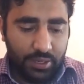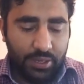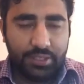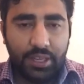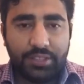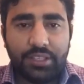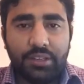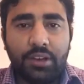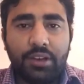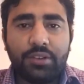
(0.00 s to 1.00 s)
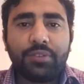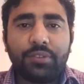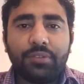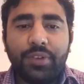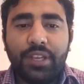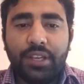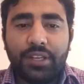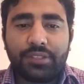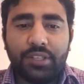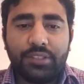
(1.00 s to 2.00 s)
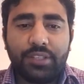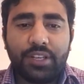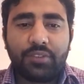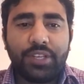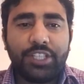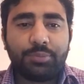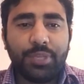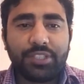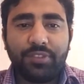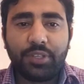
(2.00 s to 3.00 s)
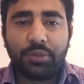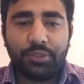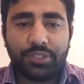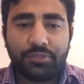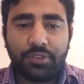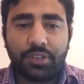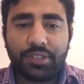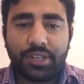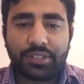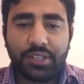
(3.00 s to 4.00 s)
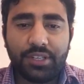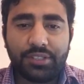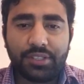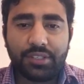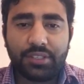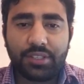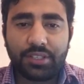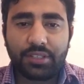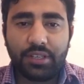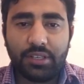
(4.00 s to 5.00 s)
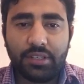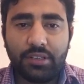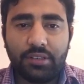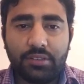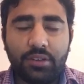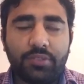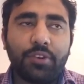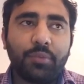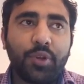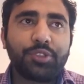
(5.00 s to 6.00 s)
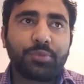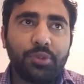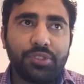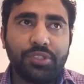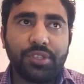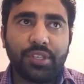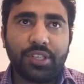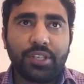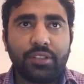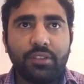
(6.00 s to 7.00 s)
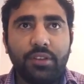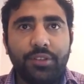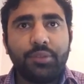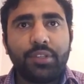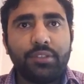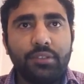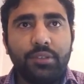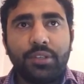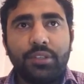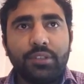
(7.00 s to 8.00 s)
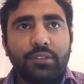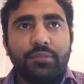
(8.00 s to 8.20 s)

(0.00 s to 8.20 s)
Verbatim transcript: it's it's a long way actually. There are very specific courses for a trackside engineering uh, or for motorsports engineering, or uh, you can look on